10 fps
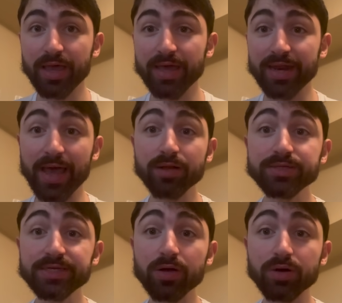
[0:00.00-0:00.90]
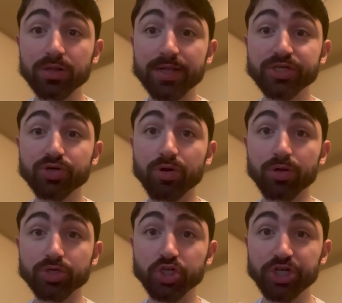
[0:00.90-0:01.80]
and LDL
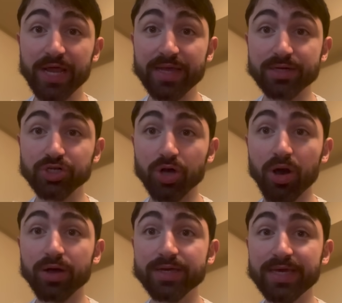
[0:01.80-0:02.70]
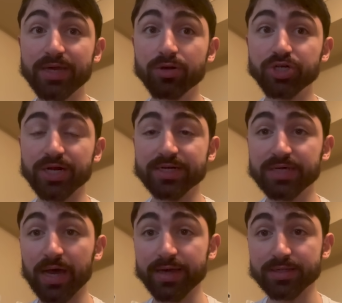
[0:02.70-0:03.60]
cholesterol change on ketogenic
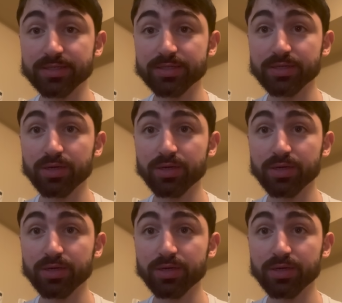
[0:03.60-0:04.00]
diets.